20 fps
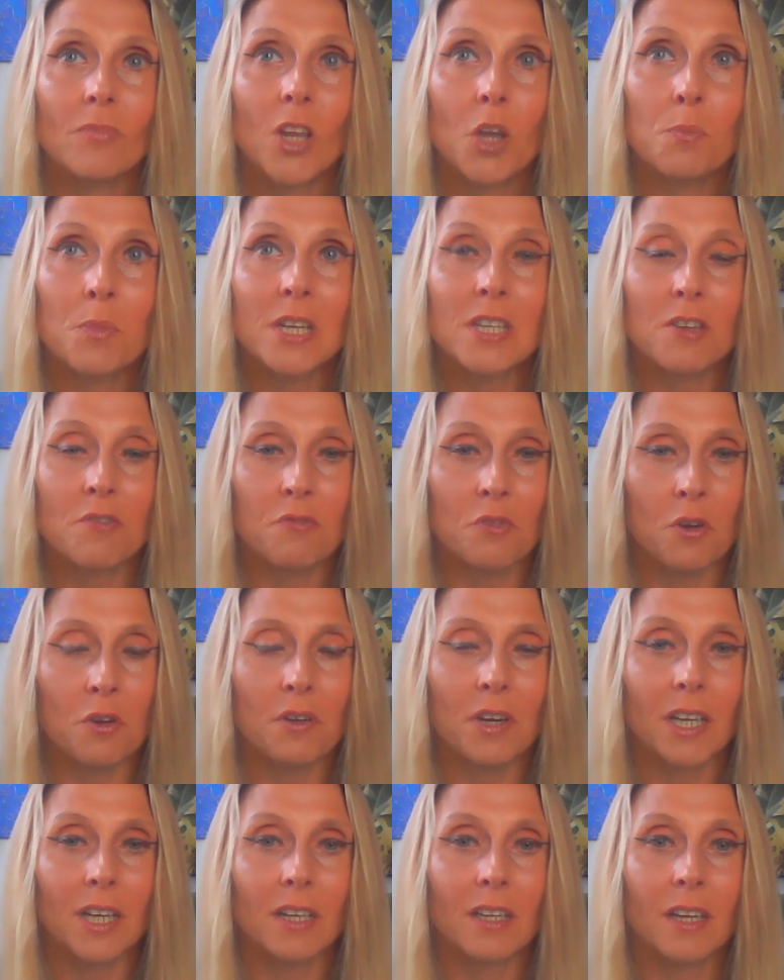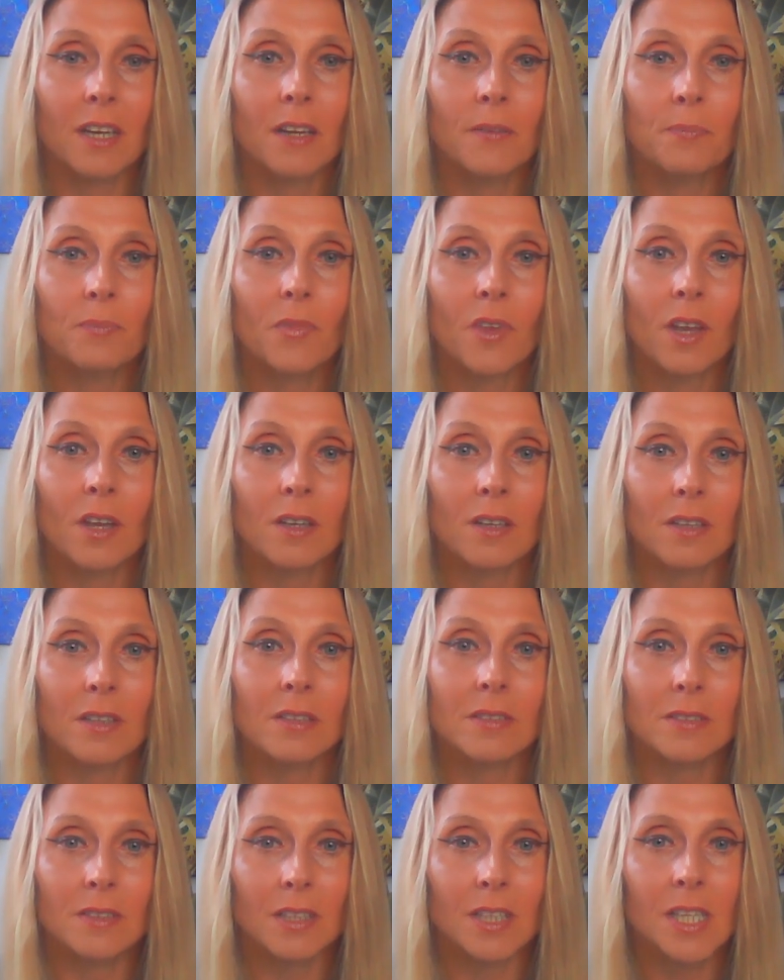Metaphorically,
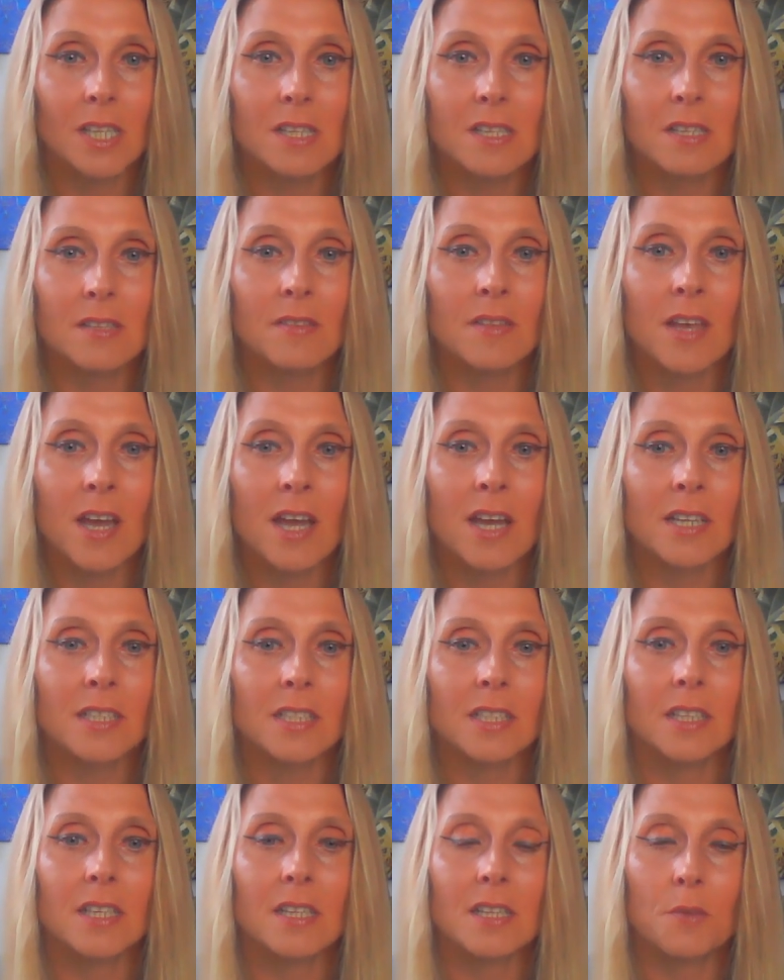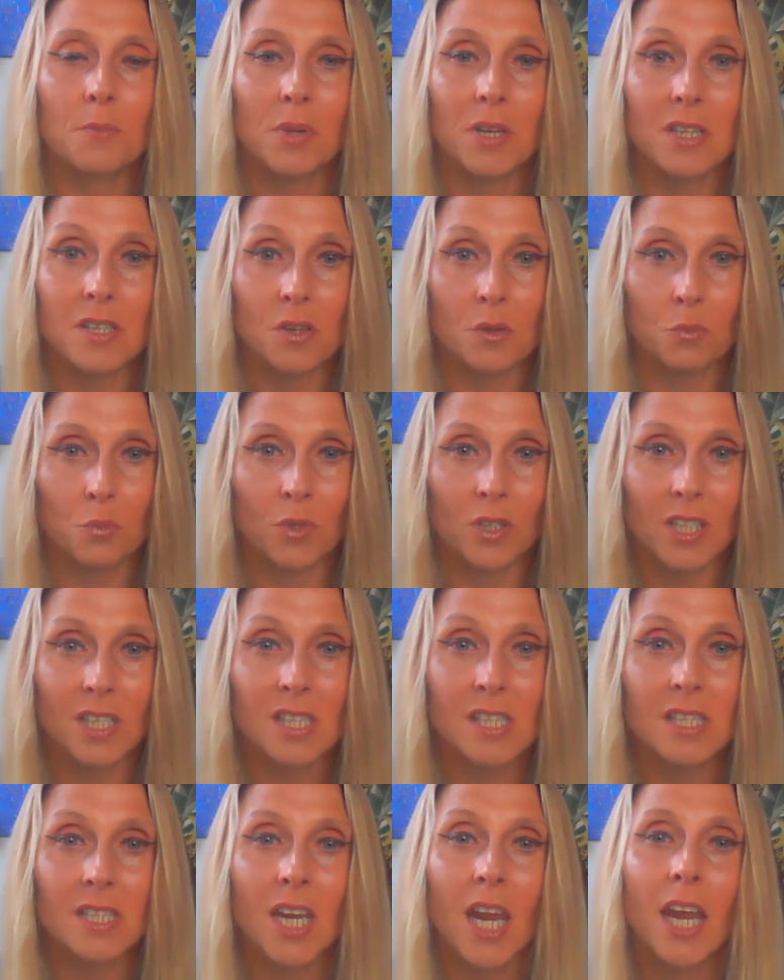it's not, it depends on what
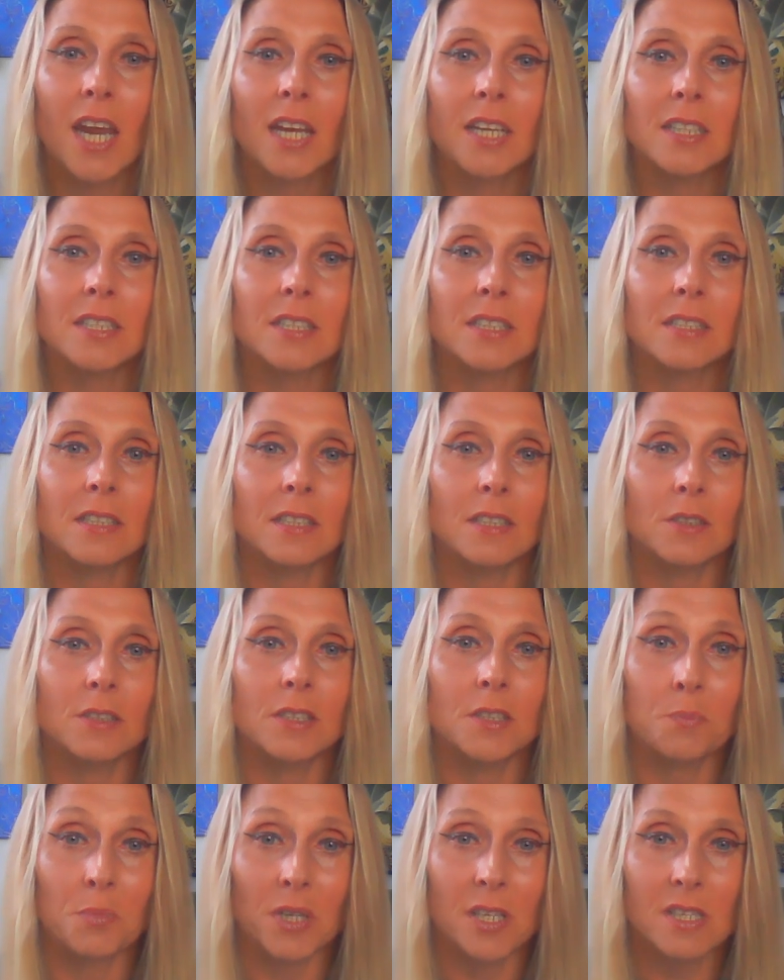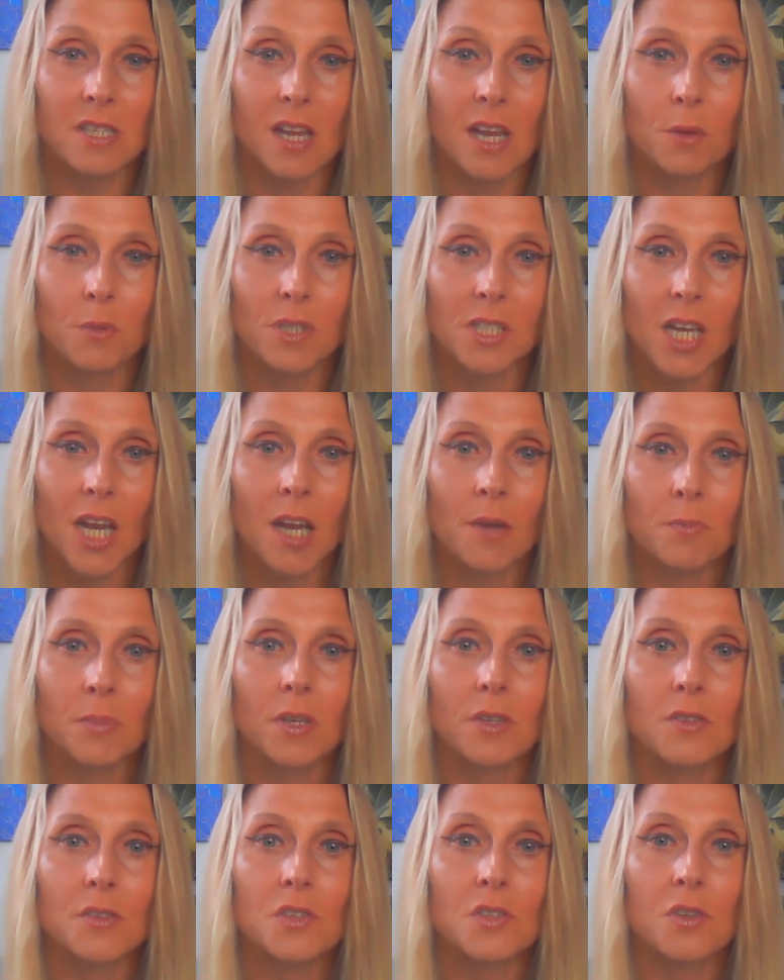extent, it depends how it
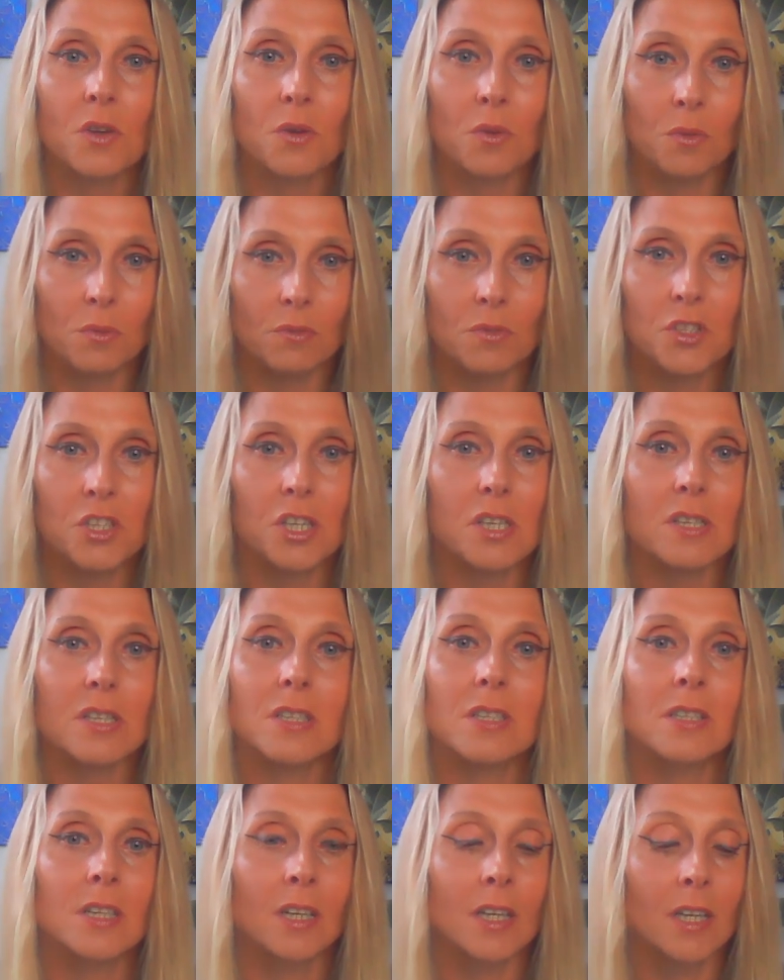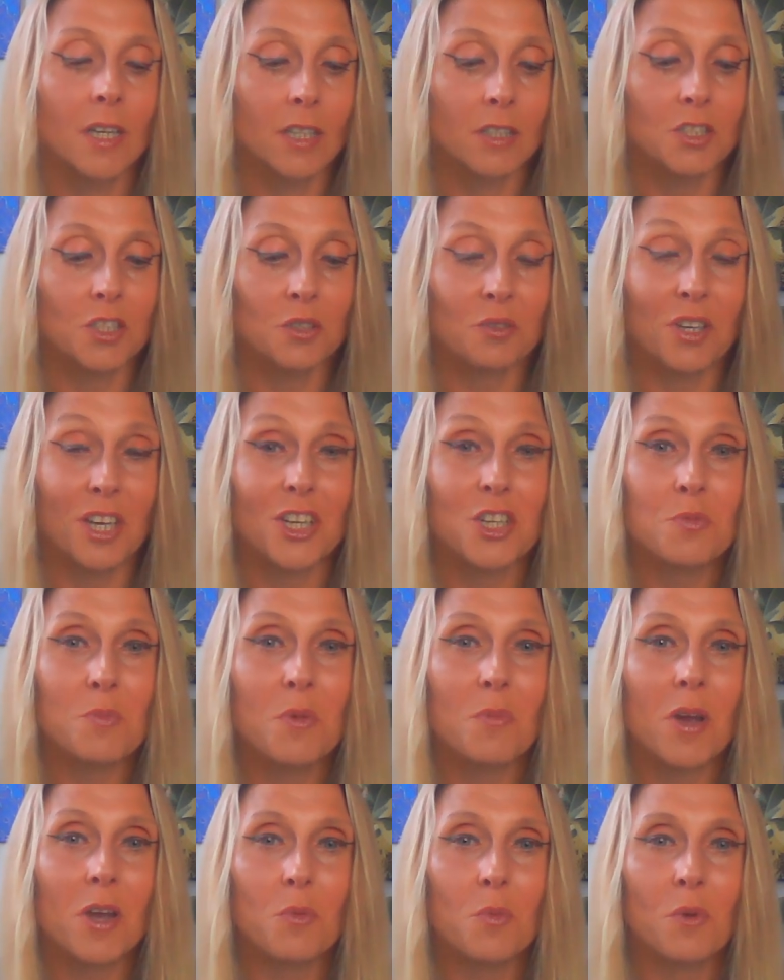happens. So just don't catch me
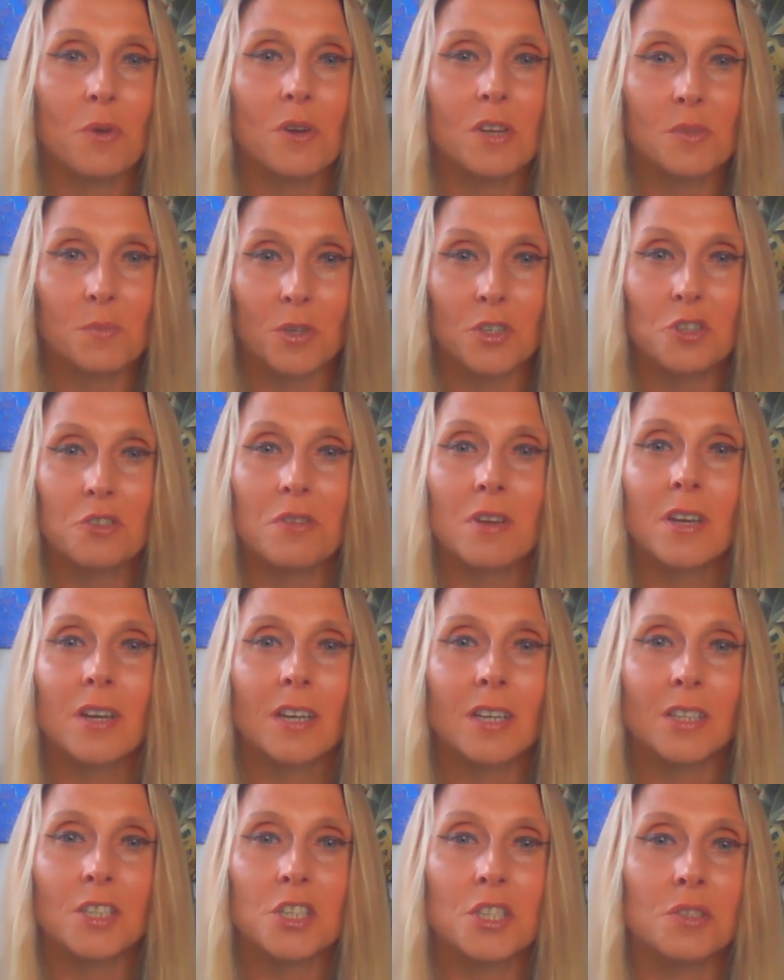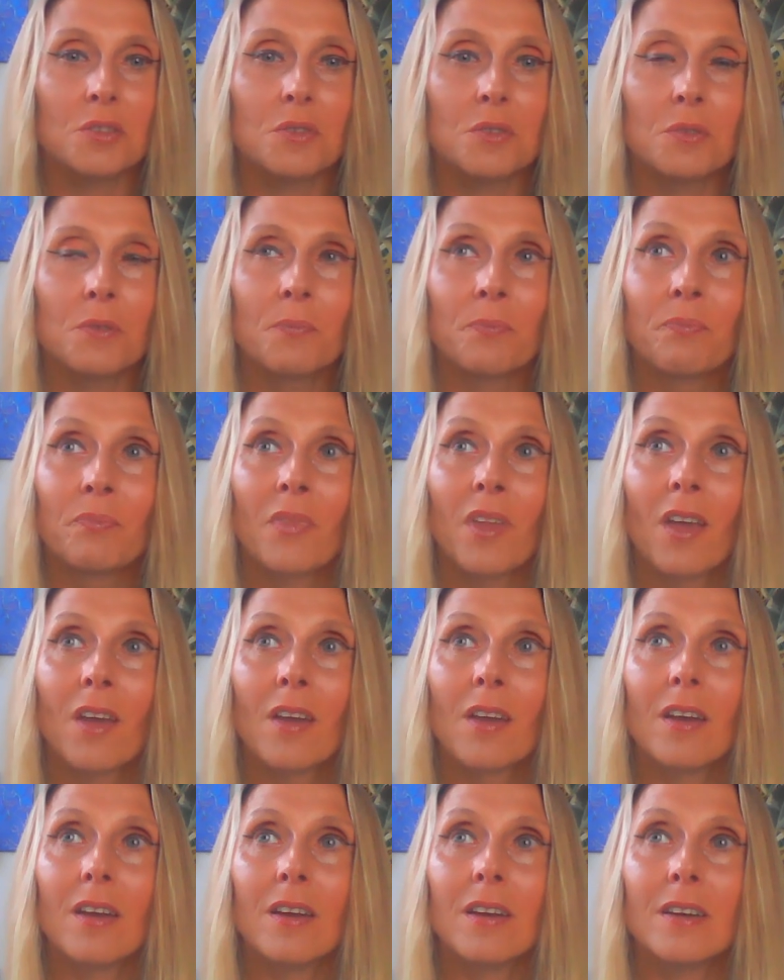by words, but try to
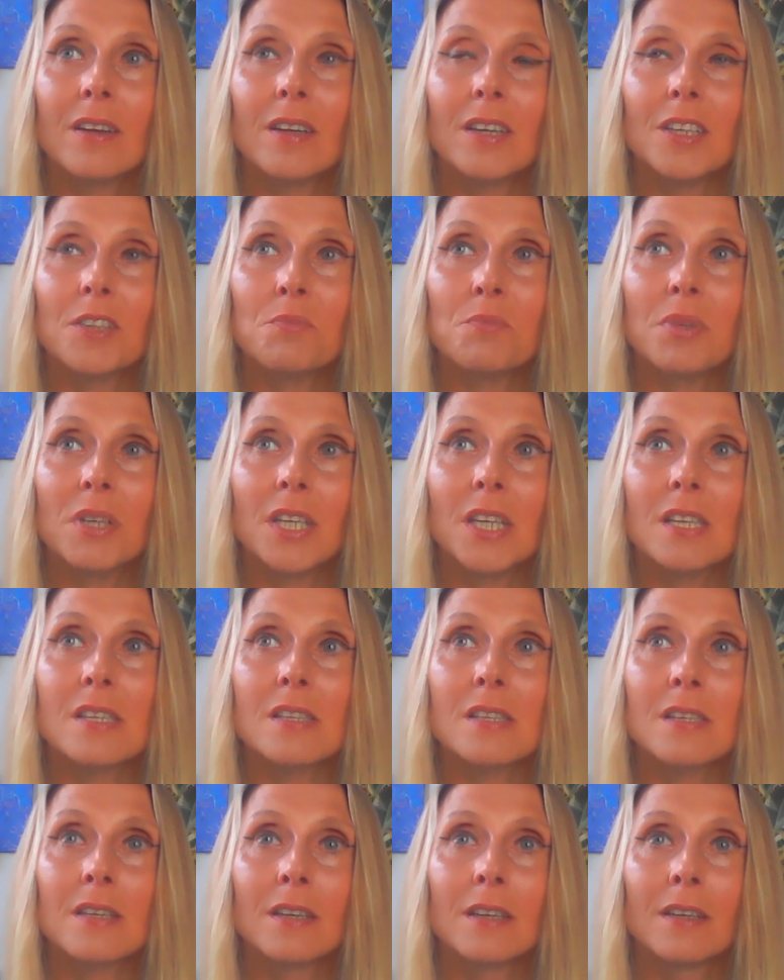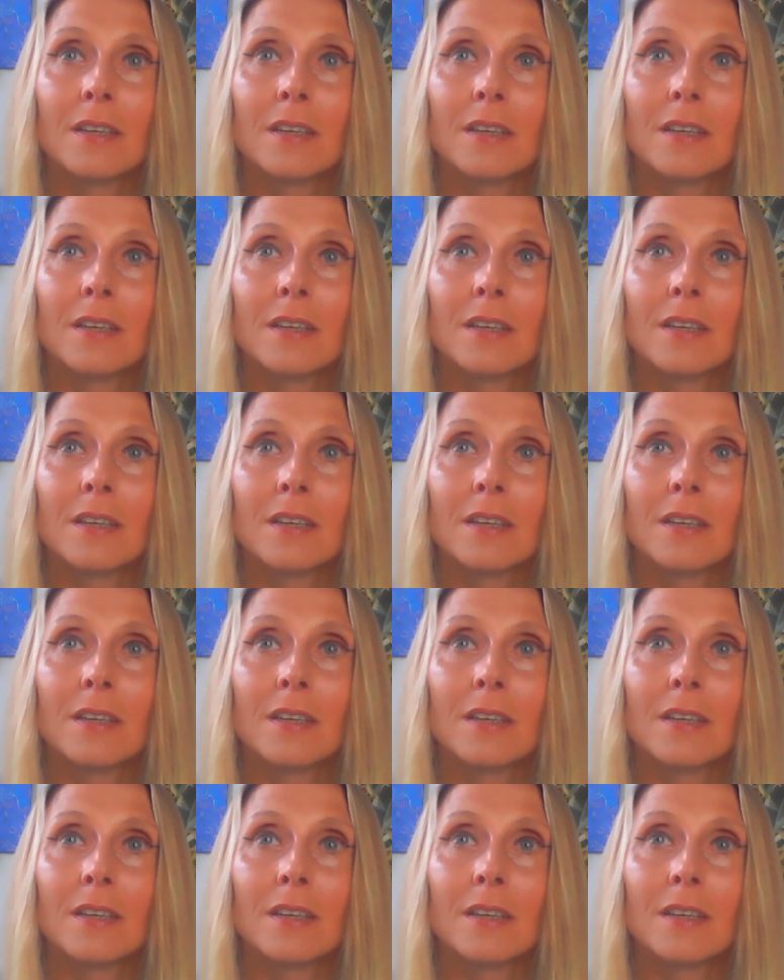please